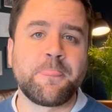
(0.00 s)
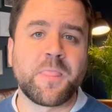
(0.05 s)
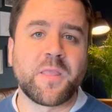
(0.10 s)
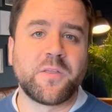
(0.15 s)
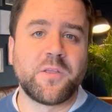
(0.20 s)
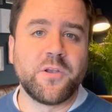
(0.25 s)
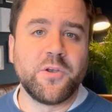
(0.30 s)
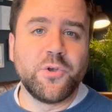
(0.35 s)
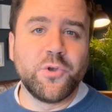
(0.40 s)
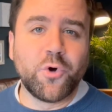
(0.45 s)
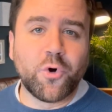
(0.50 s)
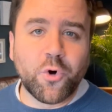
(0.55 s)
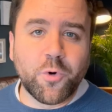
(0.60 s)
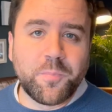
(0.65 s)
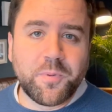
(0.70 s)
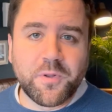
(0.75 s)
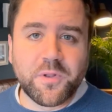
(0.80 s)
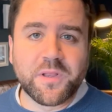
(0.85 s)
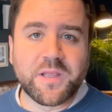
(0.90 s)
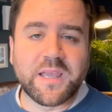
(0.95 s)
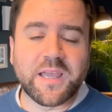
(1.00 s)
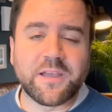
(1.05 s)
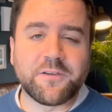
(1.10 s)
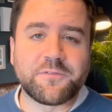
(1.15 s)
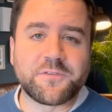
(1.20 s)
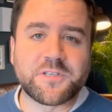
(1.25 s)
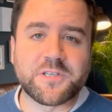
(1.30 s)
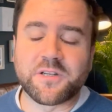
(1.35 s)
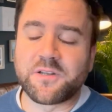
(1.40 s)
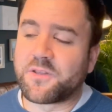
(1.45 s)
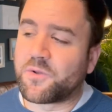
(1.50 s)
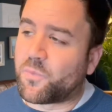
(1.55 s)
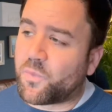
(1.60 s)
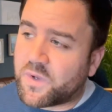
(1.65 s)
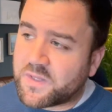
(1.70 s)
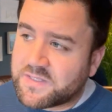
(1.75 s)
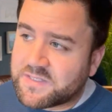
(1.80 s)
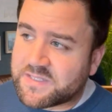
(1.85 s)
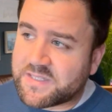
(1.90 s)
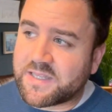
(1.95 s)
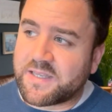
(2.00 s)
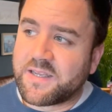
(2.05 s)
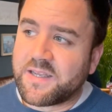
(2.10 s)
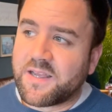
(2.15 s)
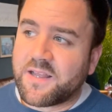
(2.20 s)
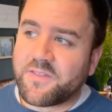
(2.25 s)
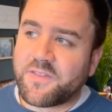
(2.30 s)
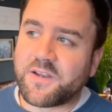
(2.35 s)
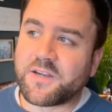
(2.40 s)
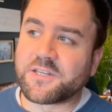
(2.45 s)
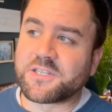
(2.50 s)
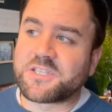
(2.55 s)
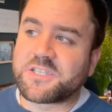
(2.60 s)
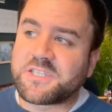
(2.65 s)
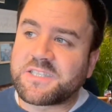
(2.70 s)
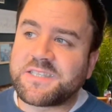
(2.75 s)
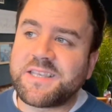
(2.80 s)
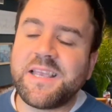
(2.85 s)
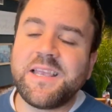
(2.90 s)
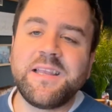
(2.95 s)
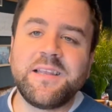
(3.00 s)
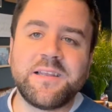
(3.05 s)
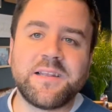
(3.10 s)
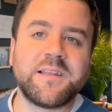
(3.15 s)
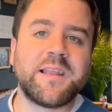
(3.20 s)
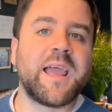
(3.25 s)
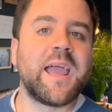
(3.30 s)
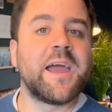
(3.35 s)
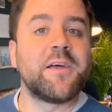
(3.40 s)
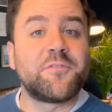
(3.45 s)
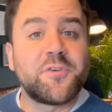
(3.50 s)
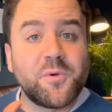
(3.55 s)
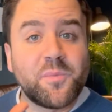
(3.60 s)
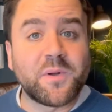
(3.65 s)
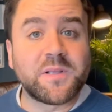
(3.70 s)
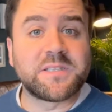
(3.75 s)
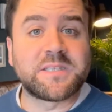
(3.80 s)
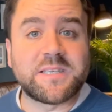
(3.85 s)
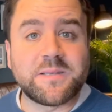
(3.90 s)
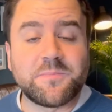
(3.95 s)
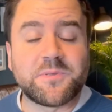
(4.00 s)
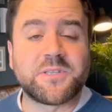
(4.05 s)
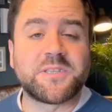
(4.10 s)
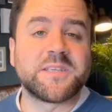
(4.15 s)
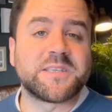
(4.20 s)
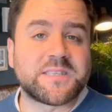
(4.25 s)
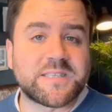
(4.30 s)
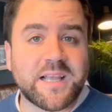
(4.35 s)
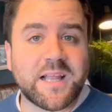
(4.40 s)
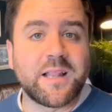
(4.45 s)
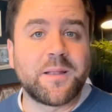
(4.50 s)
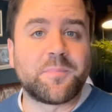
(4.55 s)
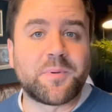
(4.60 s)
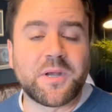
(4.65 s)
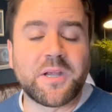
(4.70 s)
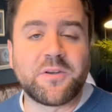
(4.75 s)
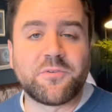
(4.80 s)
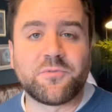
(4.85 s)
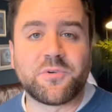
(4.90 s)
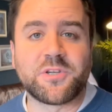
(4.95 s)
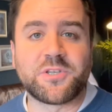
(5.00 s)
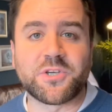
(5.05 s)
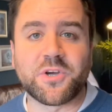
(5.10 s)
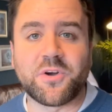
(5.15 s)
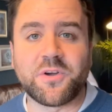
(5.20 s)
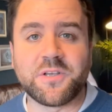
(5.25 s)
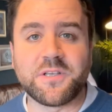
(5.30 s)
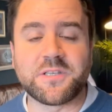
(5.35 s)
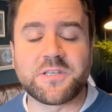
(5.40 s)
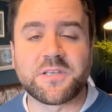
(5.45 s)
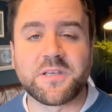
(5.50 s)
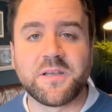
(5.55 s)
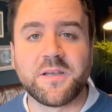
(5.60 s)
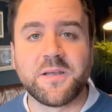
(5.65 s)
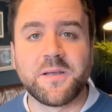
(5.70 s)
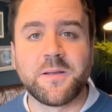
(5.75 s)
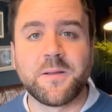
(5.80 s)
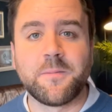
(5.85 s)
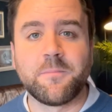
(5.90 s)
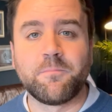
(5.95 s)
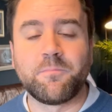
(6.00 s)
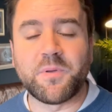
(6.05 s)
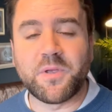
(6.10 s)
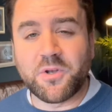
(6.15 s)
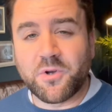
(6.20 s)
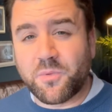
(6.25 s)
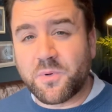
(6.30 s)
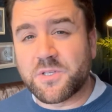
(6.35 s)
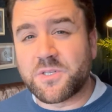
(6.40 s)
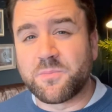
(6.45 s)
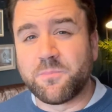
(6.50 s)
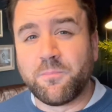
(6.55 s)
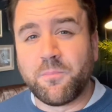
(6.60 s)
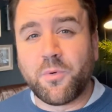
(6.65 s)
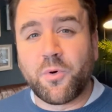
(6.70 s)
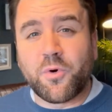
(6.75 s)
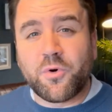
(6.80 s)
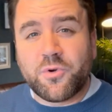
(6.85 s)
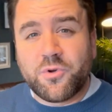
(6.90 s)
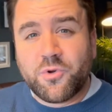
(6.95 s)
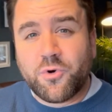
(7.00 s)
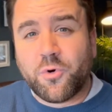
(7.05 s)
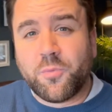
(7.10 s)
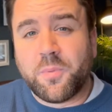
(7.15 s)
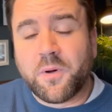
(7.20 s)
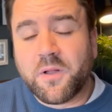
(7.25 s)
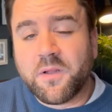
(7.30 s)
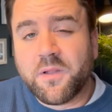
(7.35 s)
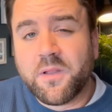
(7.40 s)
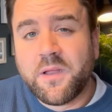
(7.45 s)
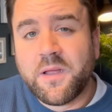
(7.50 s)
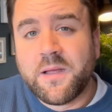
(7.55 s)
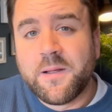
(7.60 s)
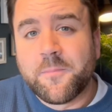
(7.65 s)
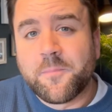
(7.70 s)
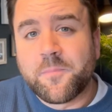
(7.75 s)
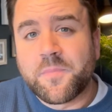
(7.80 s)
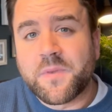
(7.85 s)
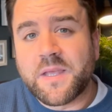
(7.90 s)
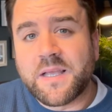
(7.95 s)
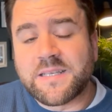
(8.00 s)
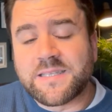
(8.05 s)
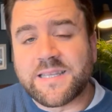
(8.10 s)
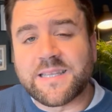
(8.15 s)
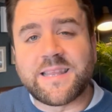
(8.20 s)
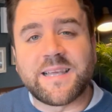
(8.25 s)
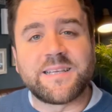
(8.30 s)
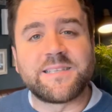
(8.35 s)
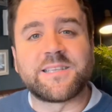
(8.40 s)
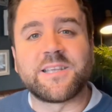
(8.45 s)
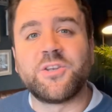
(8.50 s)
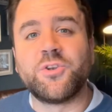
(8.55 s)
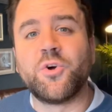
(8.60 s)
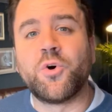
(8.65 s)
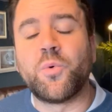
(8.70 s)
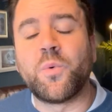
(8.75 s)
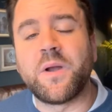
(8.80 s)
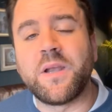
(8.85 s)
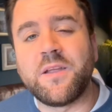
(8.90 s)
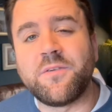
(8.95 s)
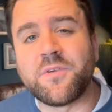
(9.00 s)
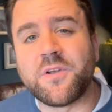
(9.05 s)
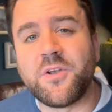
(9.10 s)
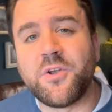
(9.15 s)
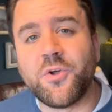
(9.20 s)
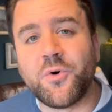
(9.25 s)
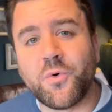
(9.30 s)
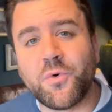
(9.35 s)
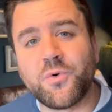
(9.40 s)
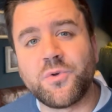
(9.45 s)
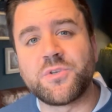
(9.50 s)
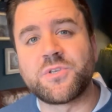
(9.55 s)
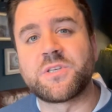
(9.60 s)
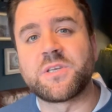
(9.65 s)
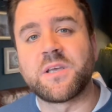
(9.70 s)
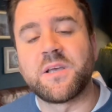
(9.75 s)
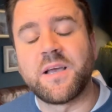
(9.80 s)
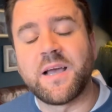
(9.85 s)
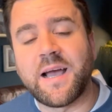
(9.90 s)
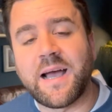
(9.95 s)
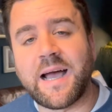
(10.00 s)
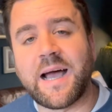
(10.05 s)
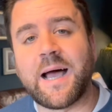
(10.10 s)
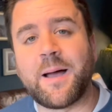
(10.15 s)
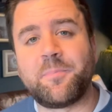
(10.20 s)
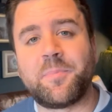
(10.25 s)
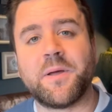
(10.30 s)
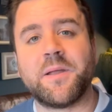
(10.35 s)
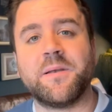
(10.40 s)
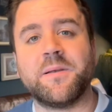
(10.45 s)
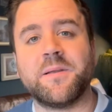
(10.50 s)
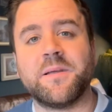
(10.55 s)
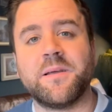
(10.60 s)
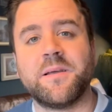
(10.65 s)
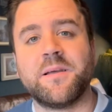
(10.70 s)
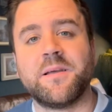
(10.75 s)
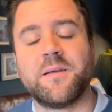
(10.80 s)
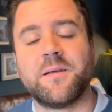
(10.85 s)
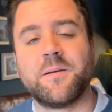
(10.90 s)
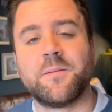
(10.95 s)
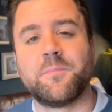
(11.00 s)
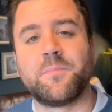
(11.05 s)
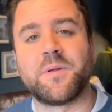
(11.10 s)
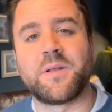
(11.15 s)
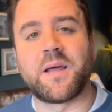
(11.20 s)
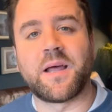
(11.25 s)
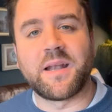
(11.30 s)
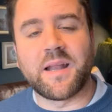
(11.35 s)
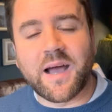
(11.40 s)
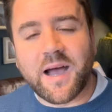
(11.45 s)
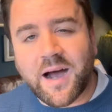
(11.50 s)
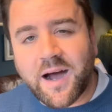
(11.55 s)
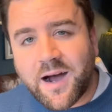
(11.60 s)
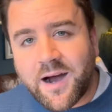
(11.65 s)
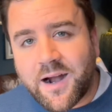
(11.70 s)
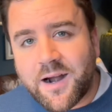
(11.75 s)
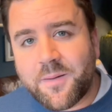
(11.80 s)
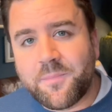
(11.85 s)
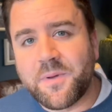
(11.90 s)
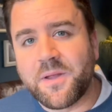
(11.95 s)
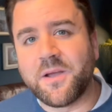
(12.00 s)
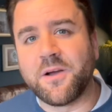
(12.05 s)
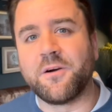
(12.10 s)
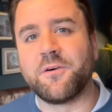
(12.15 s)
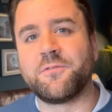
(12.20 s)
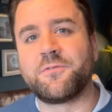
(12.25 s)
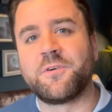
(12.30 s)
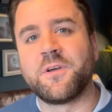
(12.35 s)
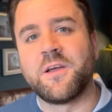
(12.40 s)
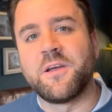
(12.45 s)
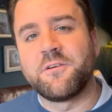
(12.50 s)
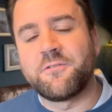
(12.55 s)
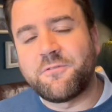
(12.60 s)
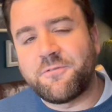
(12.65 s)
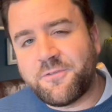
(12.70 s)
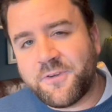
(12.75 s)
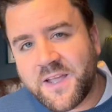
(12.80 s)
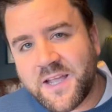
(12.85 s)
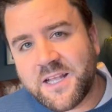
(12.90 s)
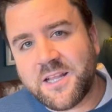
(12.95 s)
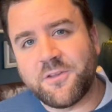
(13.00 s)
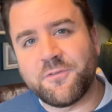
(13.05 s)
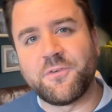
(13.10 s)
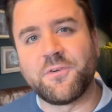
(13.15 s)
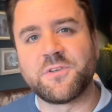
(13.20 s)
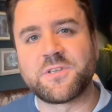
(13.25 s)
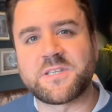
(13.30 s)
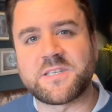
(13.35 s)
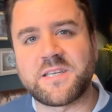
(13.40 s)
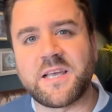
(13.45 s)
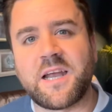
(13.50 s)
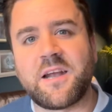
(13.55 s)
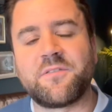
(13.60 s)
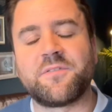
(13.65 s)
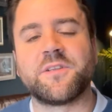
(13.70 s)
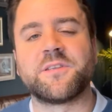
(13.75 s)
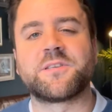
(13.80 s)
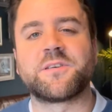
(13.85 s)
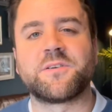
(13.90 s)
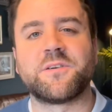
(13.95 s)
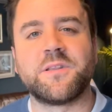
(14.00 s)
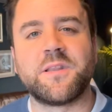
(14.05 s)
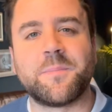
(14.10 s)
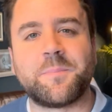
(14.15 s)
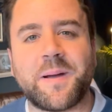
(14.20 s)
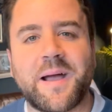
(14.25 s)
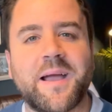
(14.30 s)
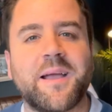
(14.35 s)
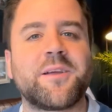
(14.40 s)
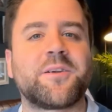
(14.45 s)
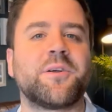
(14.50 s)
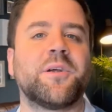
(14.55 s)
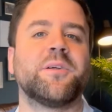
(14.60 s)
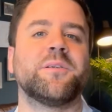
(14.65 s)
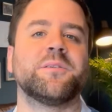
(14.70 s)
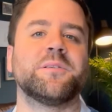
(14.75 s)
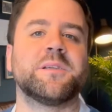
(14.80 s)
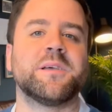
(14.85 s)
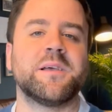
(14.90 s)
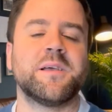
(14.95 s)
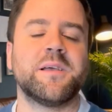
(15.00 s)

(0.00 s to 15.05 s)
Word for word: the noble gifts are the ones that, that are seen and that everyone seems to celebrate and rejoice. But you know what's more noble is the things that no one even knows happen. But an army of faithful servants are in the background